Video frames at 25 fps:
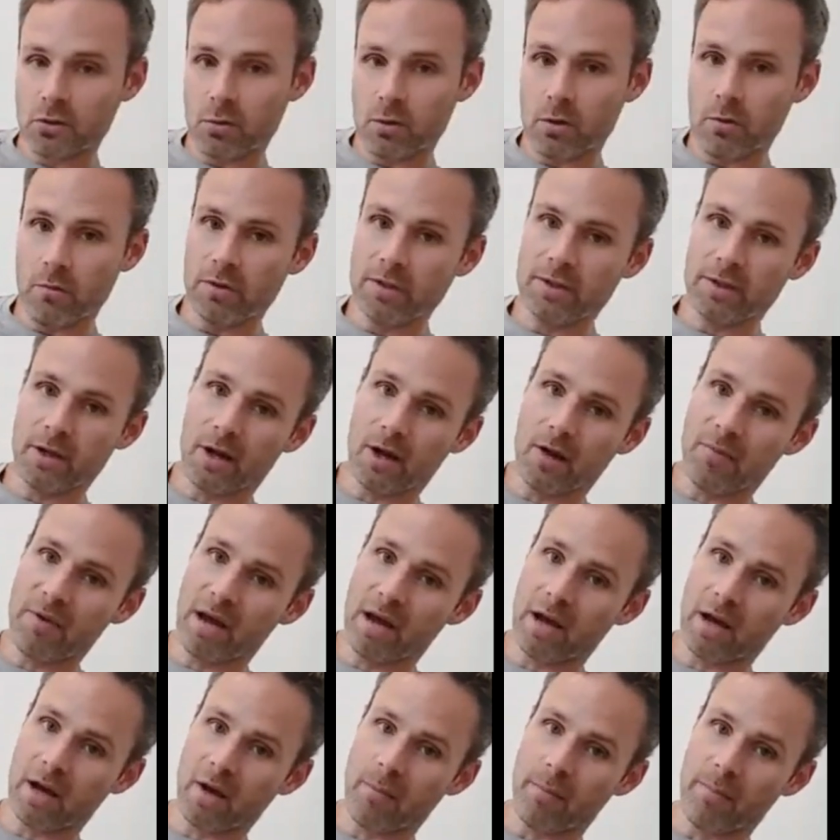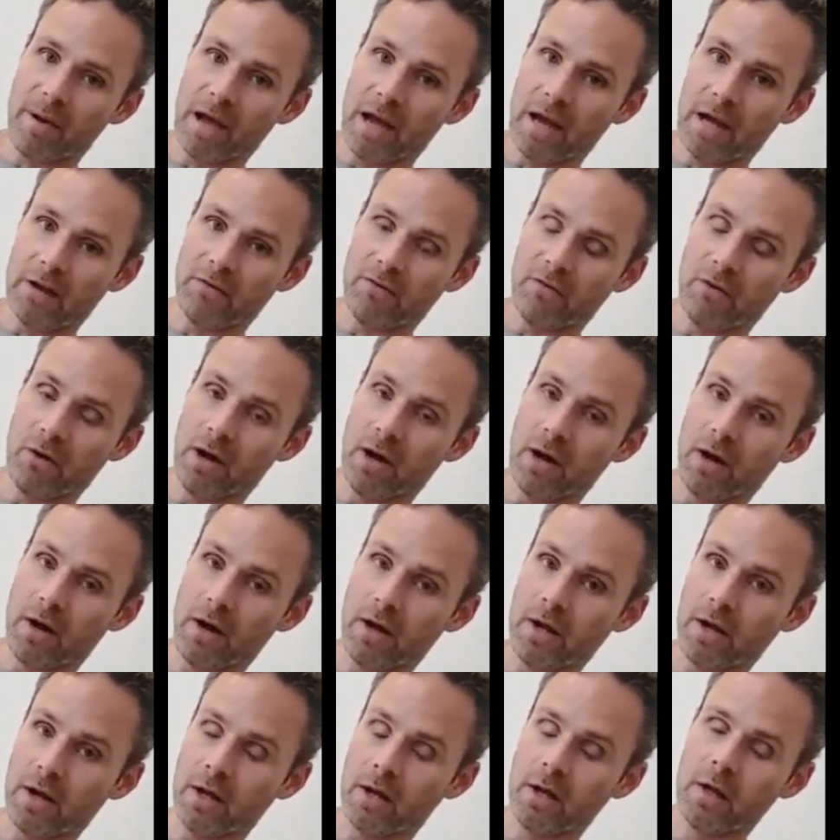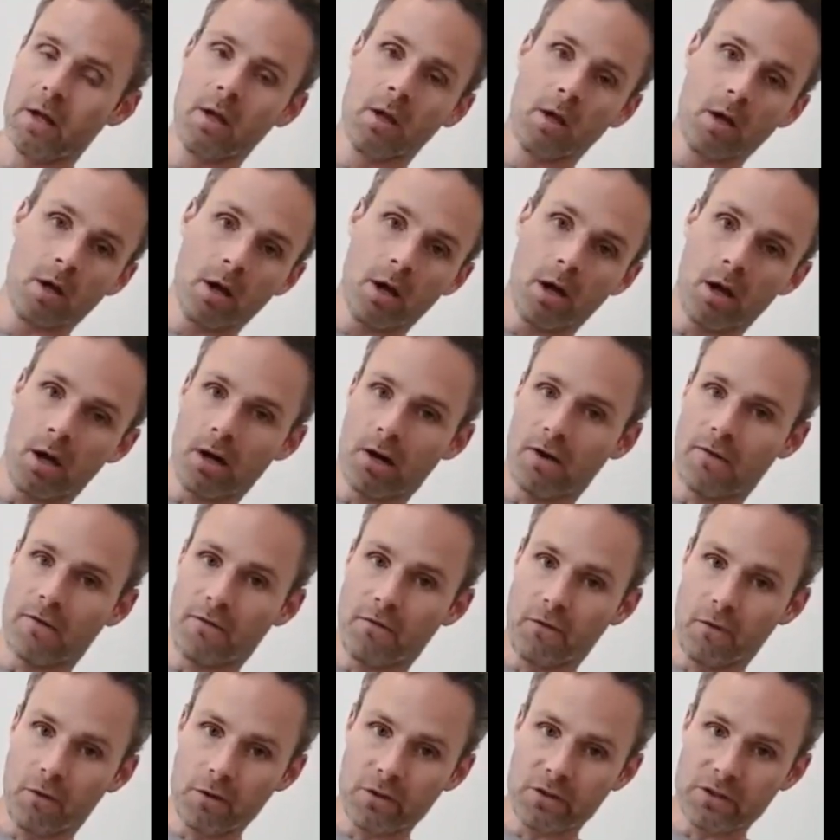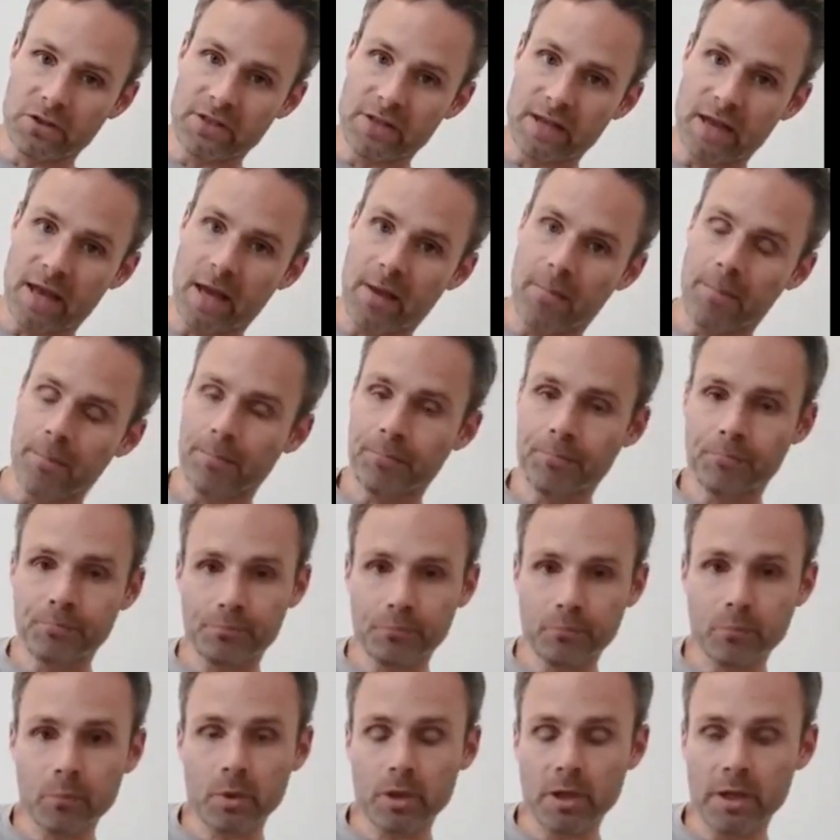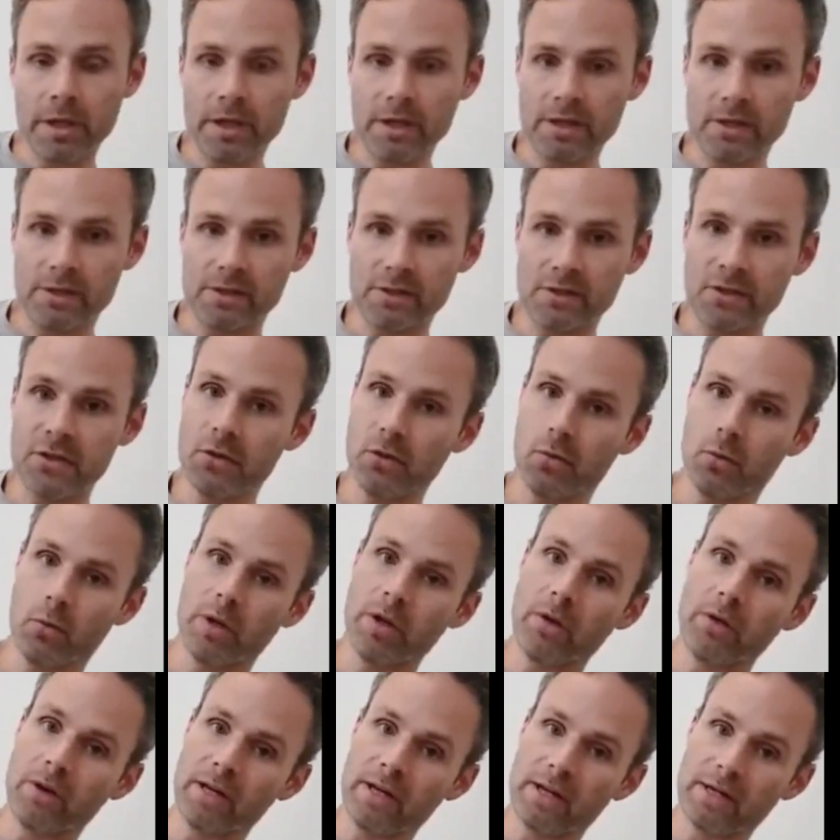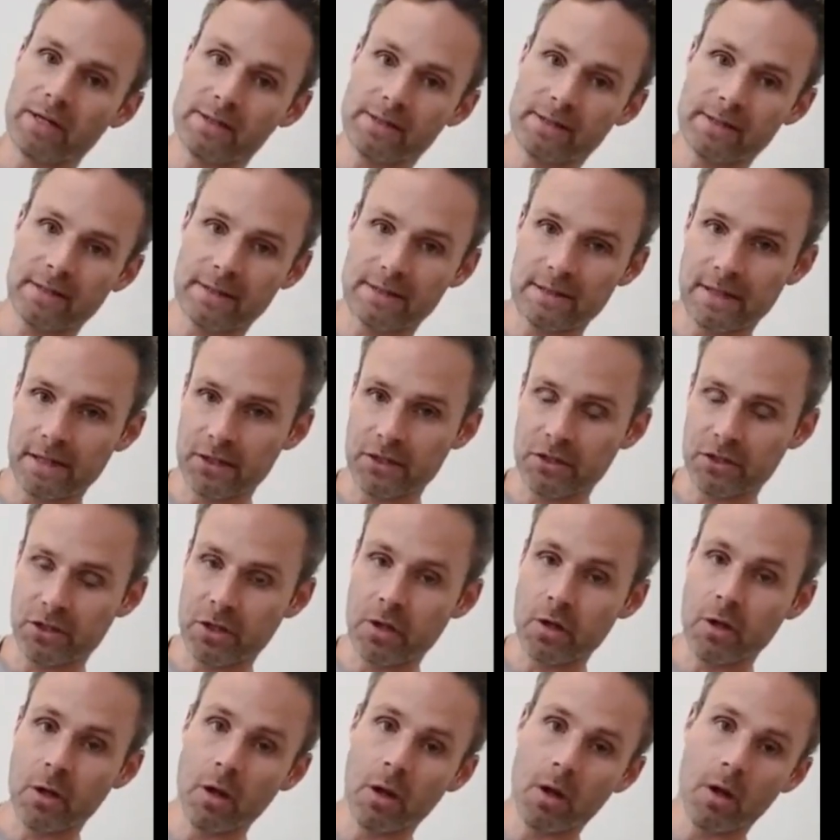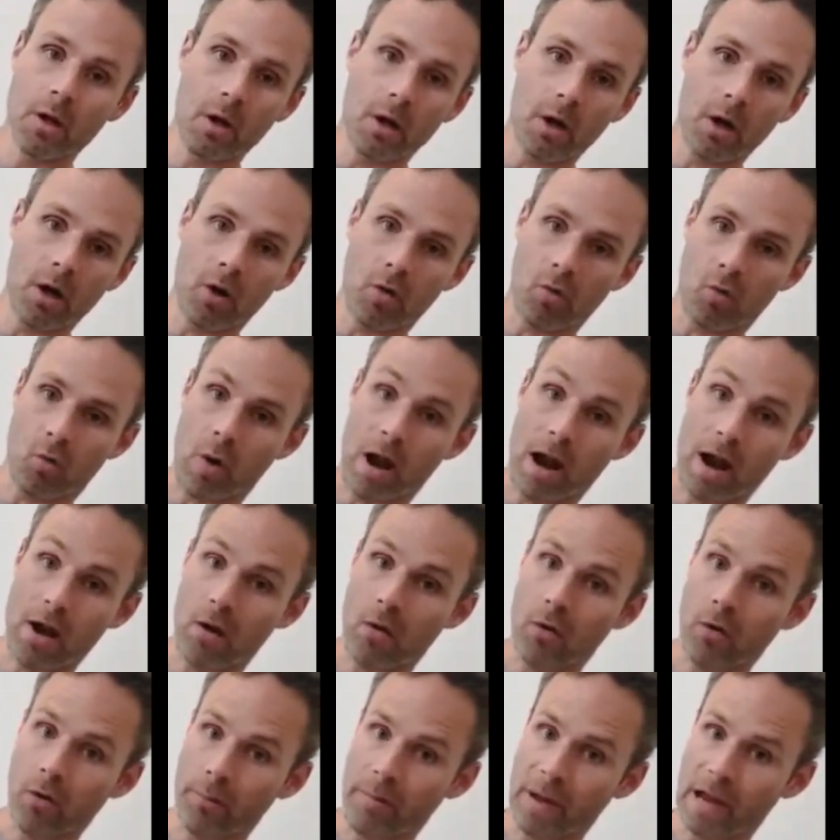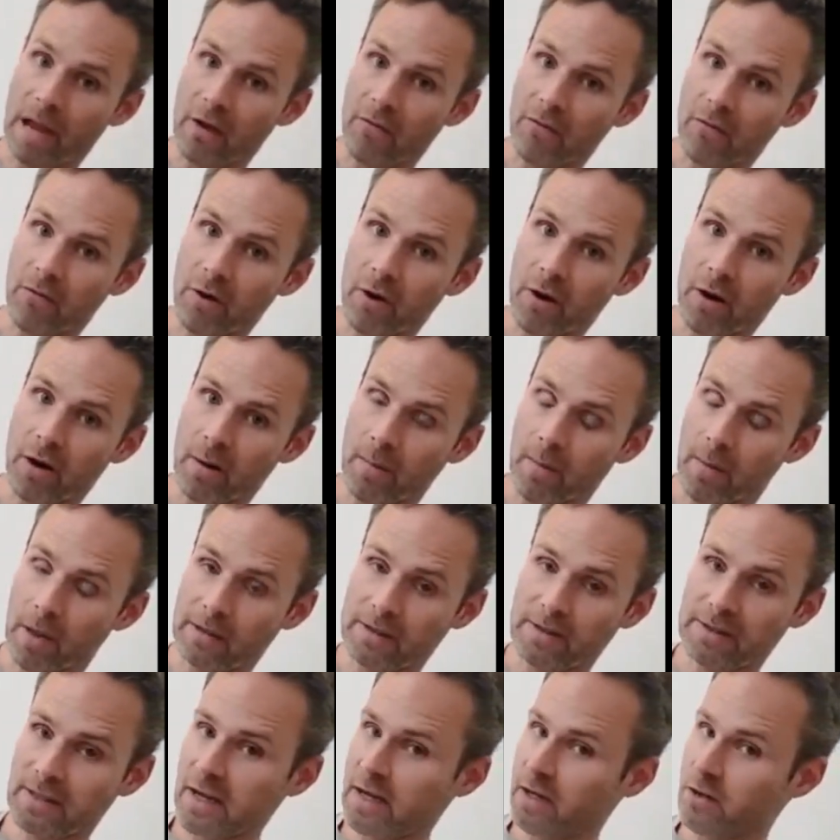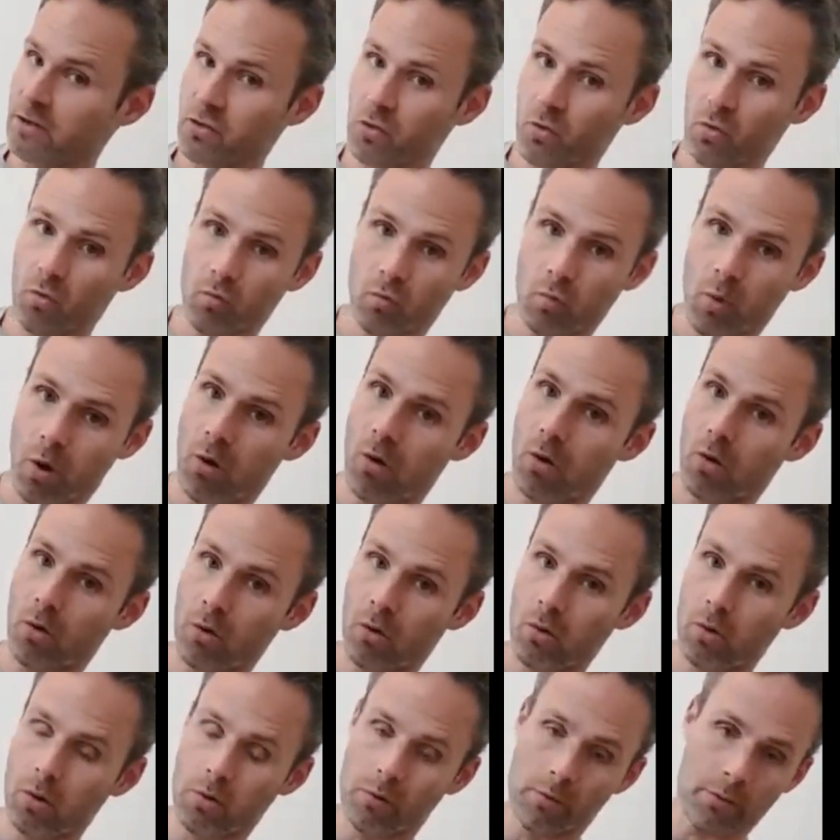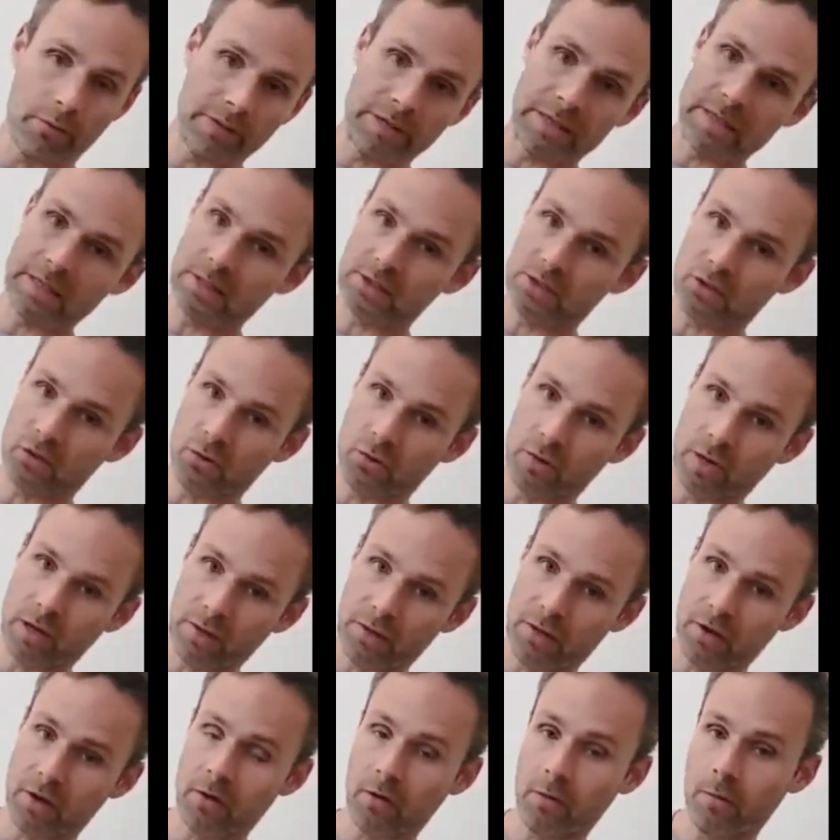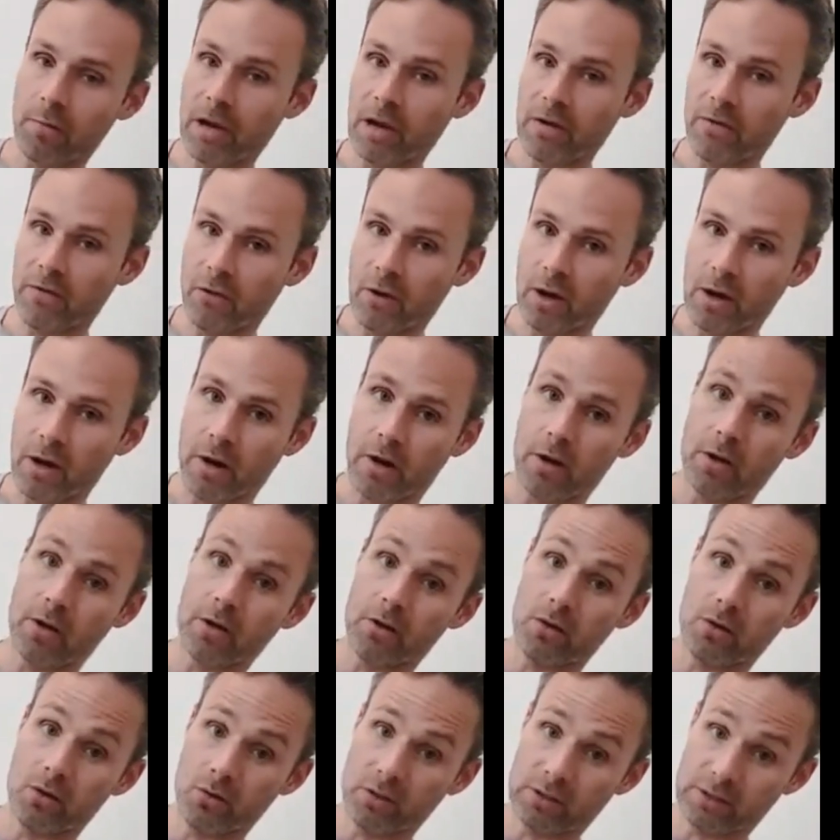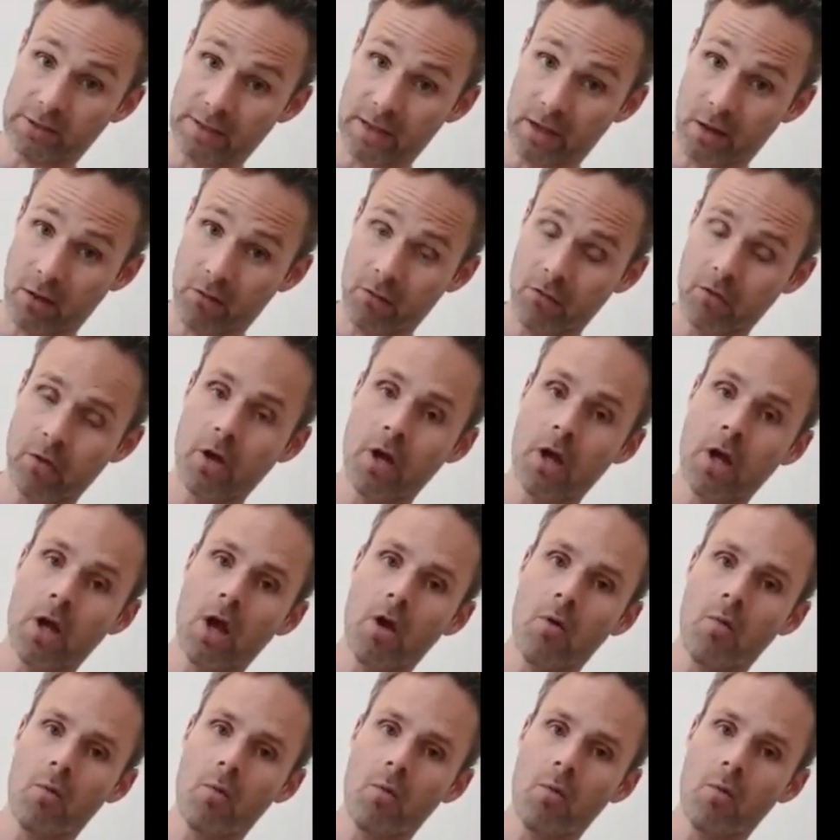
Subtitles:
when we talk about a painful area, our first step is to release the tension around the painful area. I'm not saying to roll or release or do anything to the painful area yourself.